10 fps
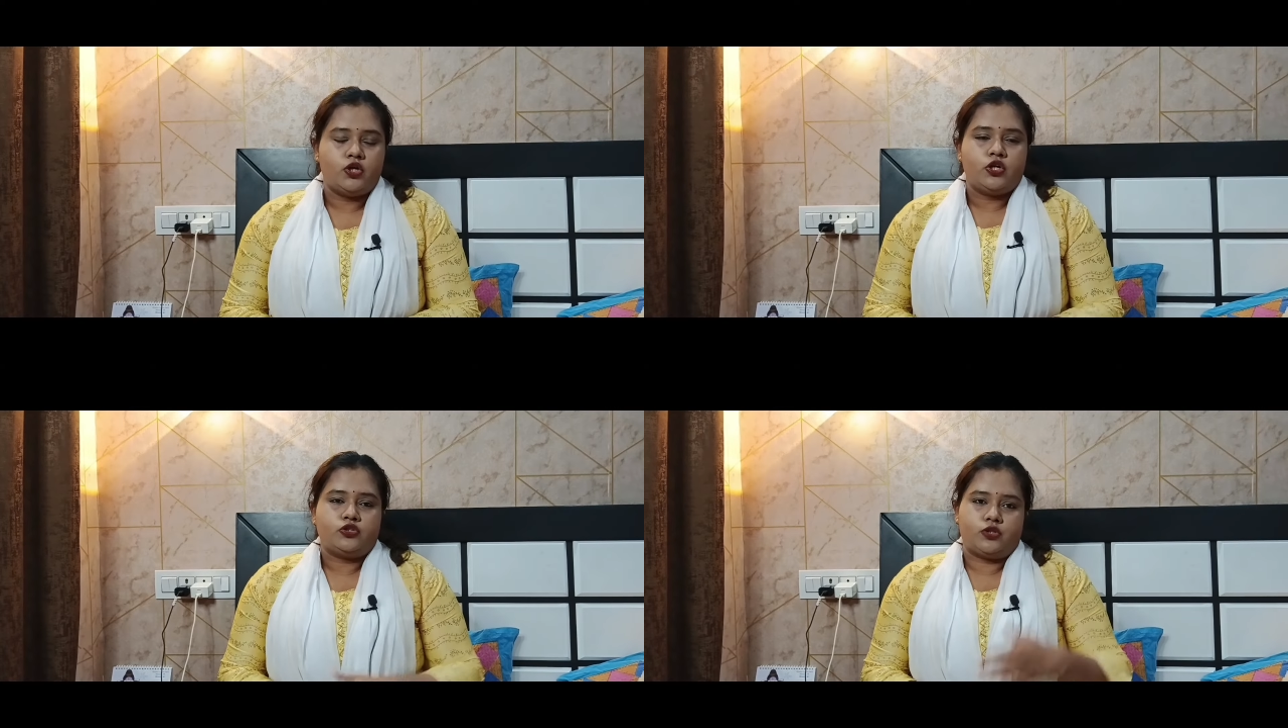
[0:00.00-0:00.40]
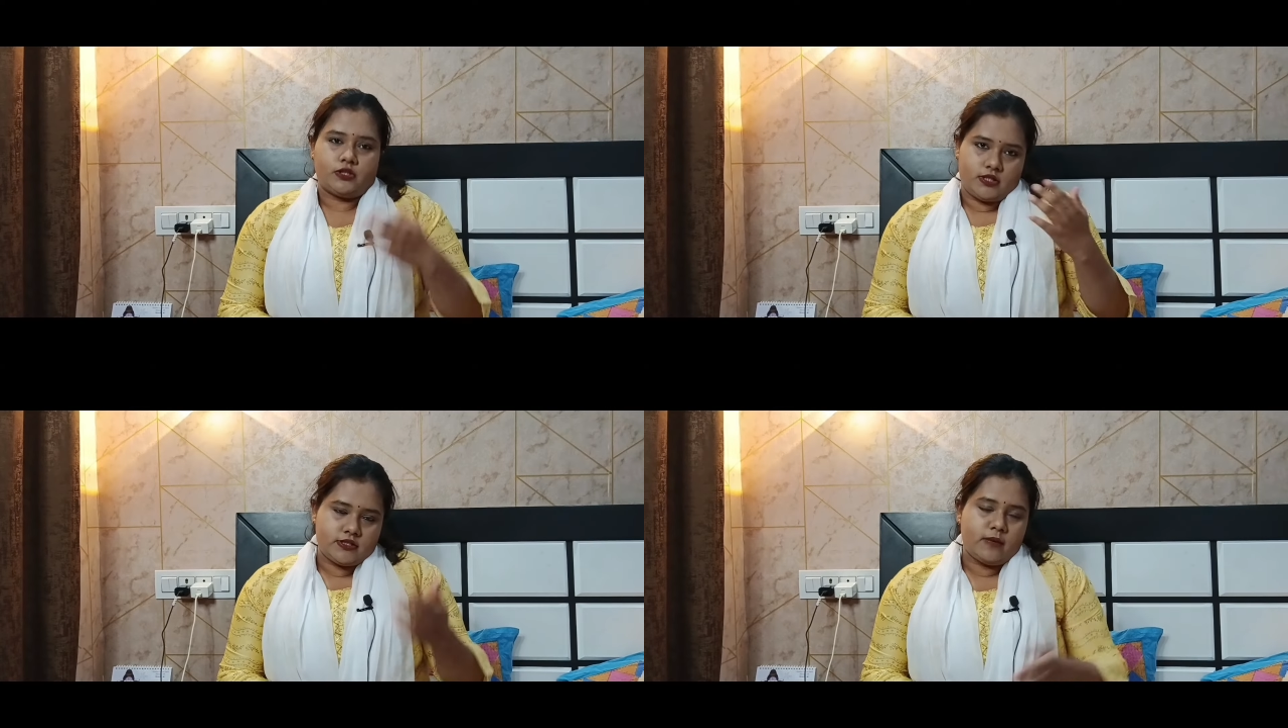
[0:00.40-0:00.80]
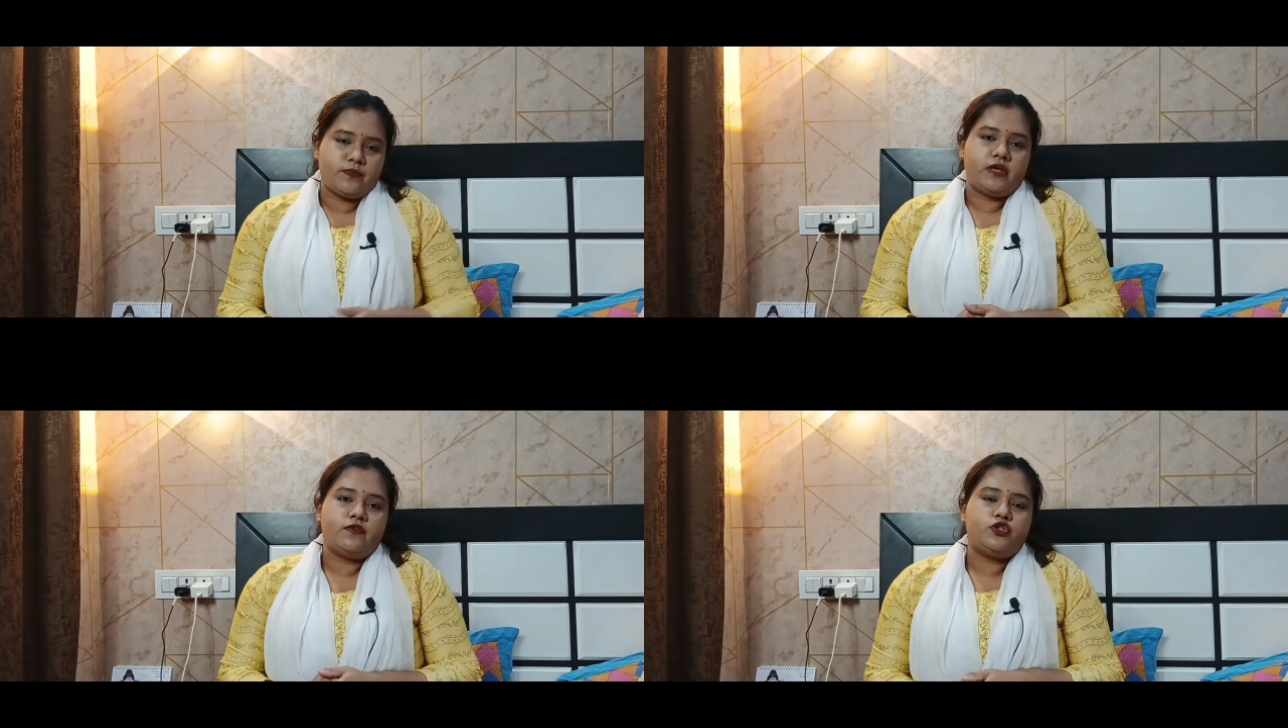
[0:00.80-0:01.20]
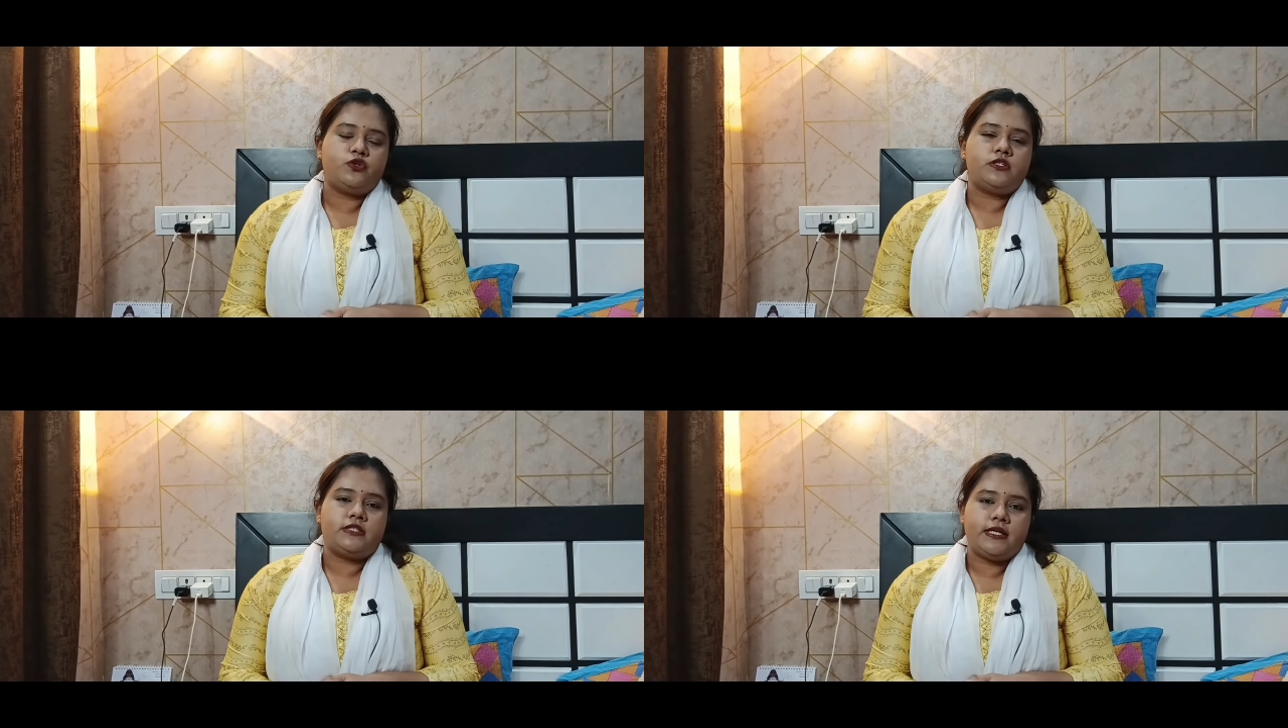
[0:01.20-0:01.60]
So this is something which
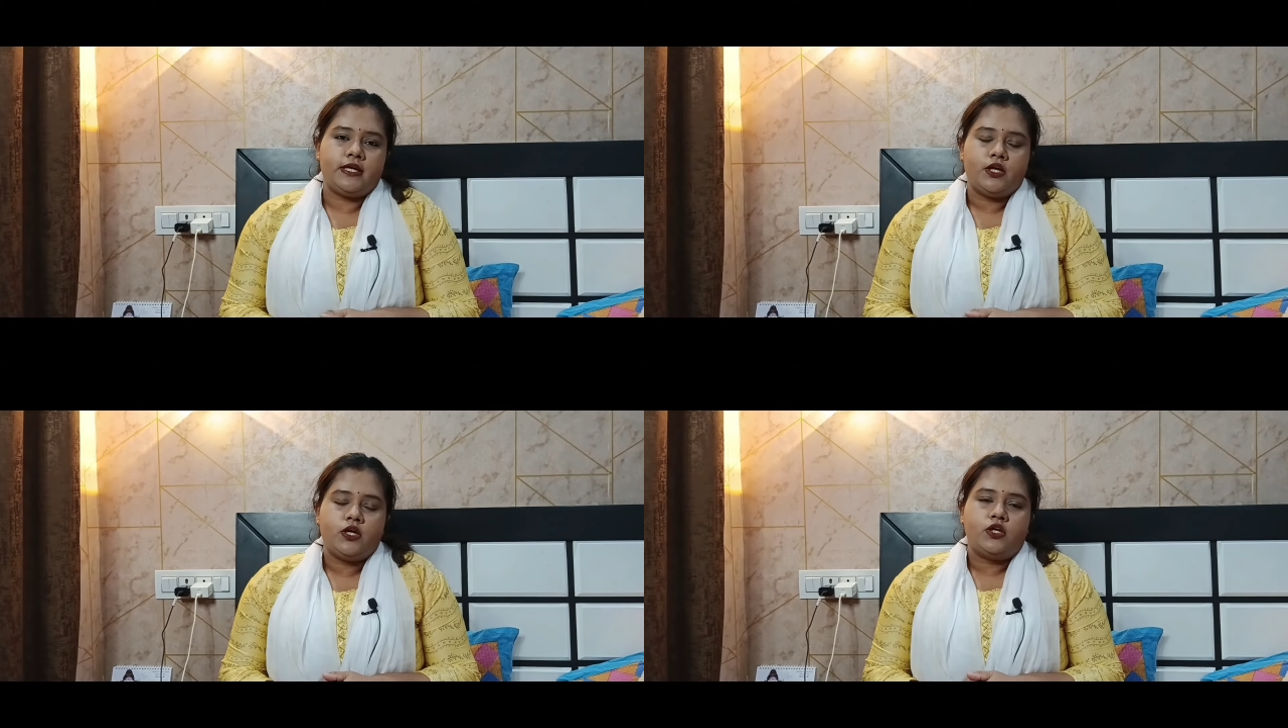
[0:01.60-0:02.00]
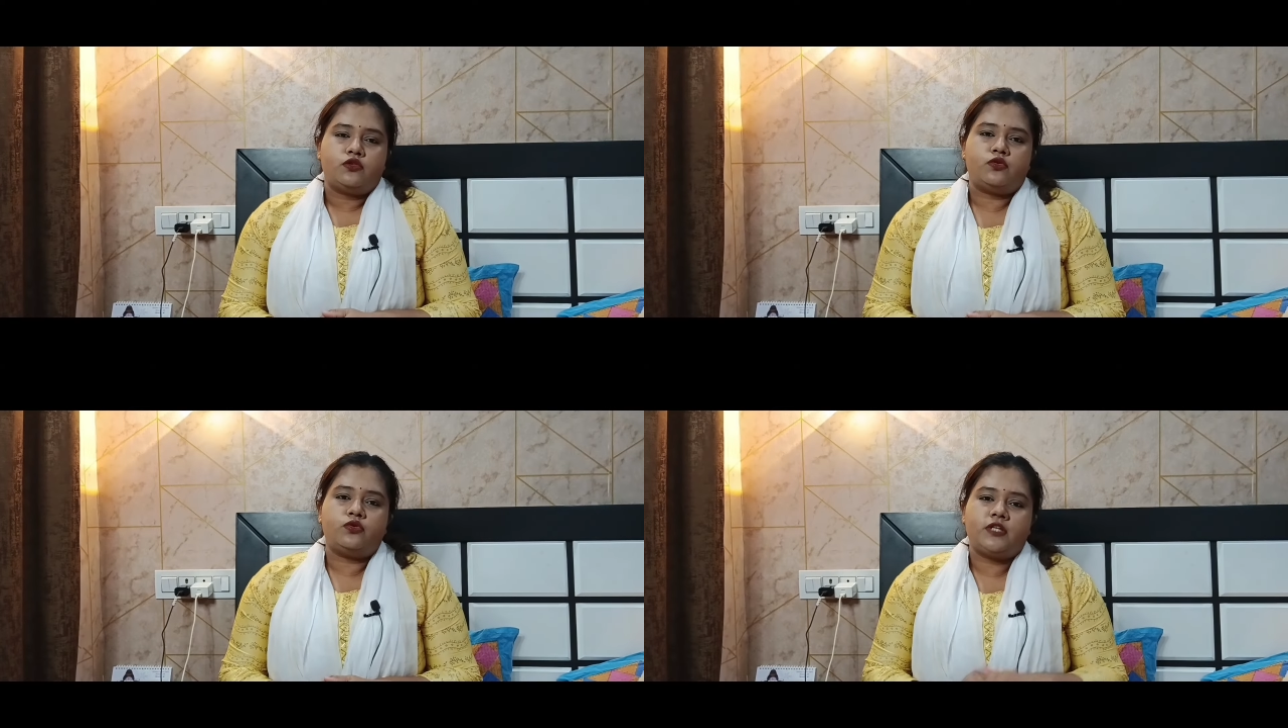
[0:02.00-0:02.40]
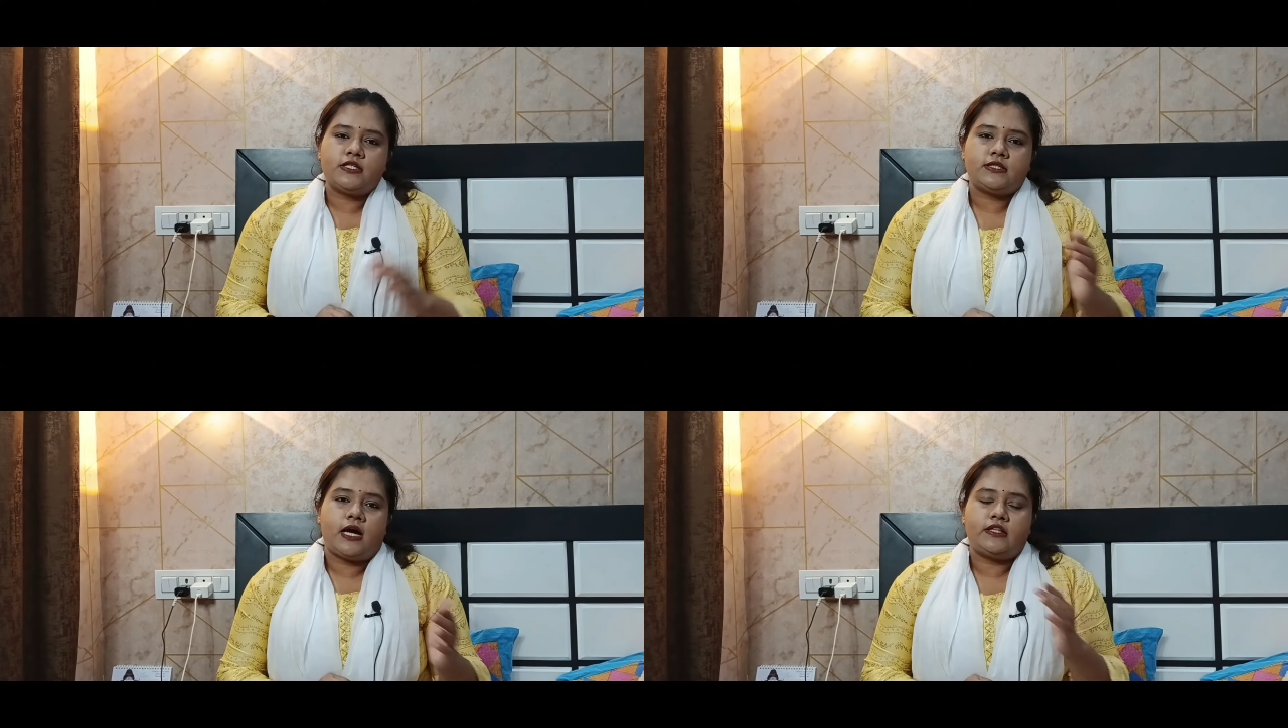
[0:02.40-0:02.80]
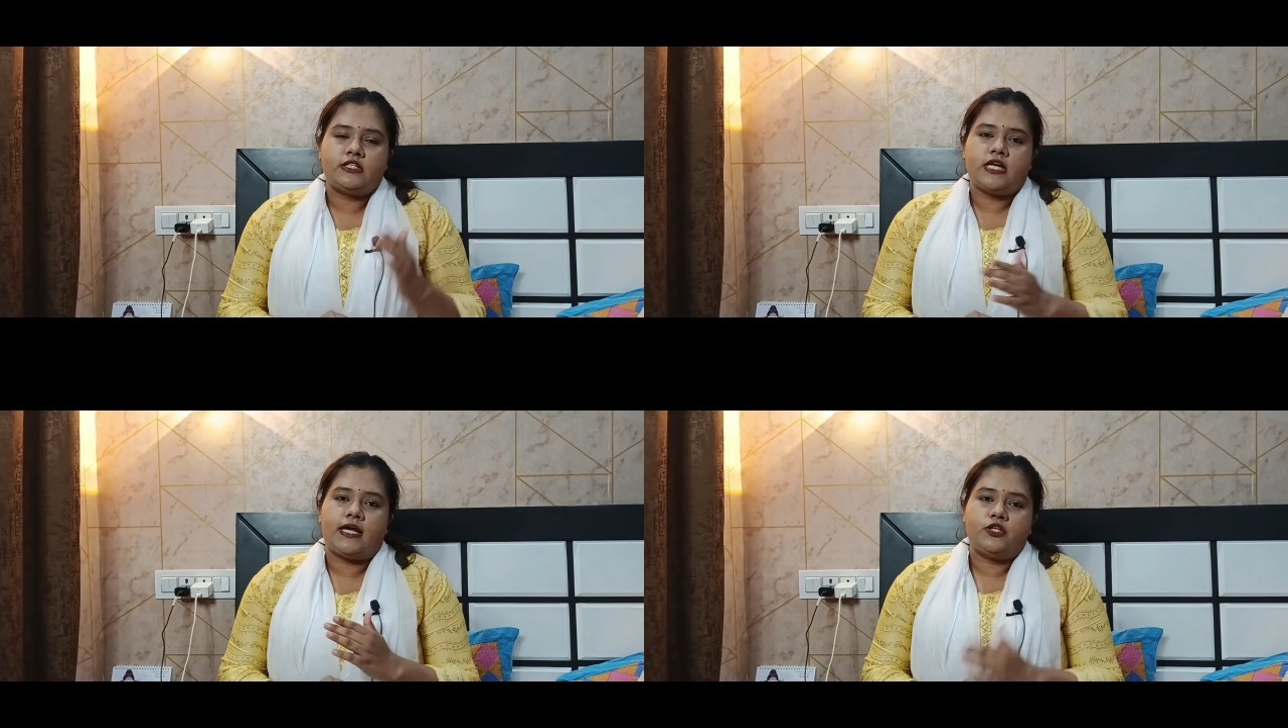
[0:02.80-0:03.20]
you will see through this
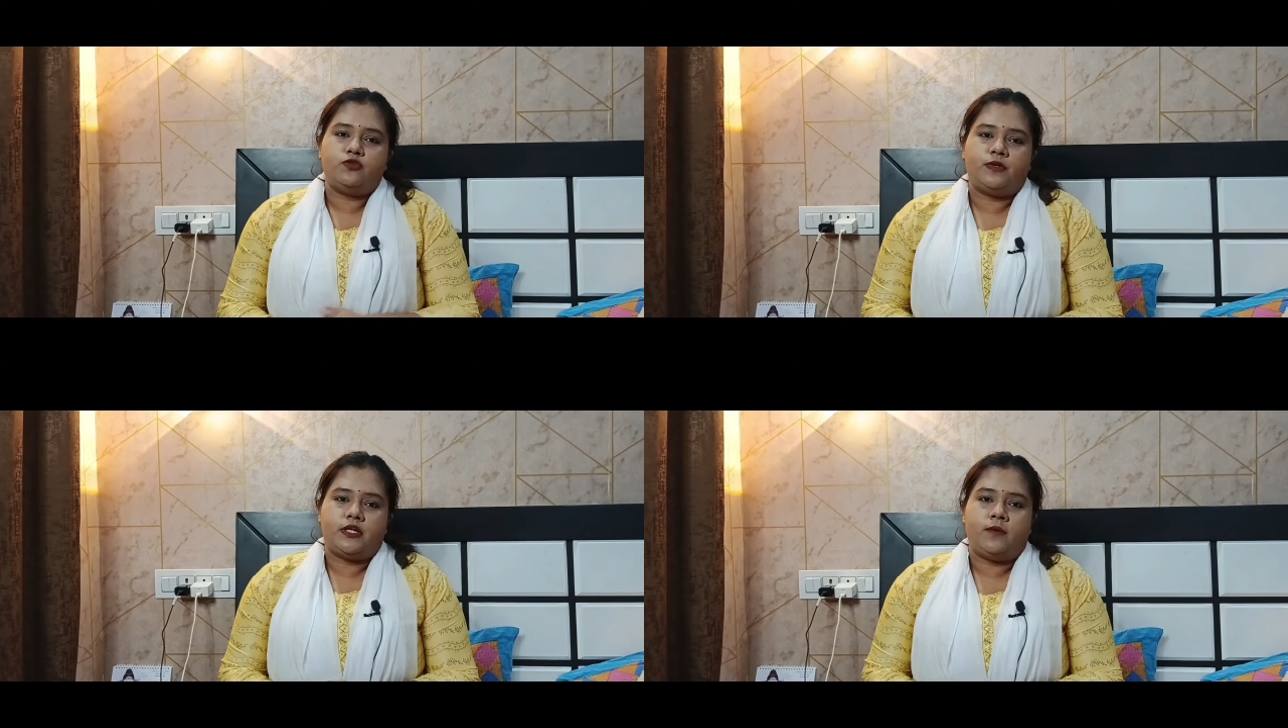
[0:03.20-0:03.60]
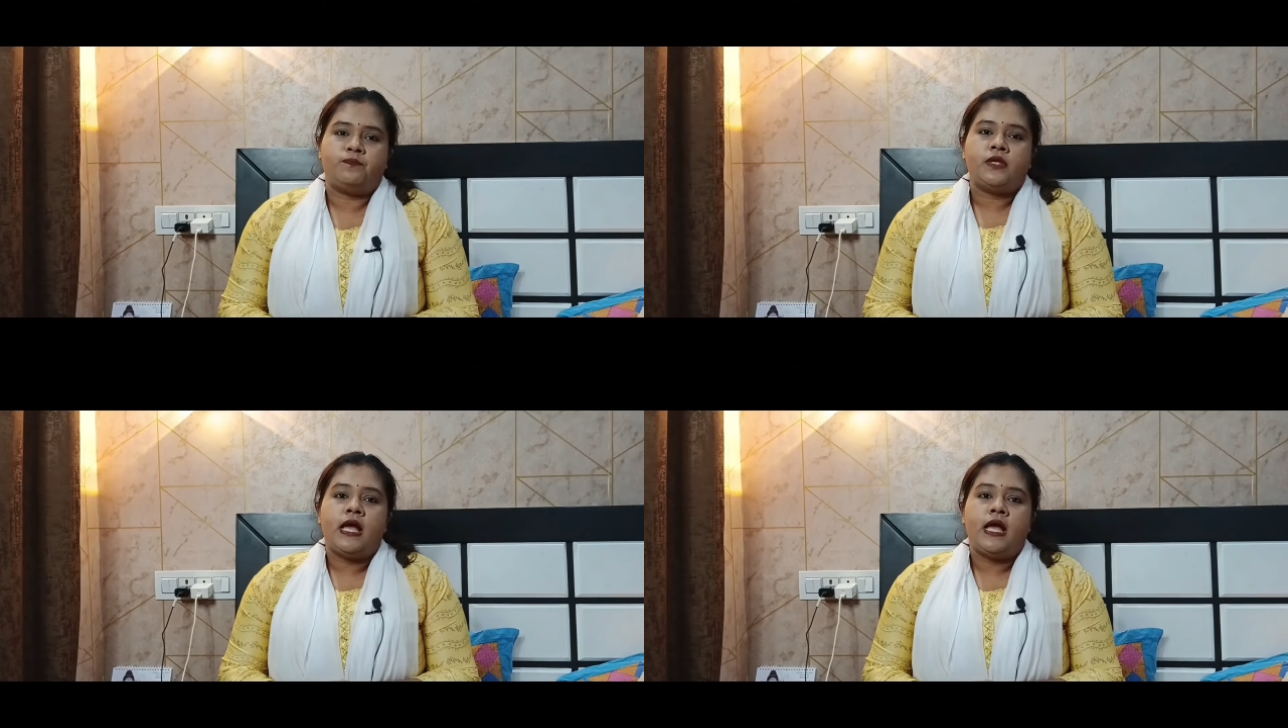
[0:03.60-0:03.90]
Atichari Jupiter.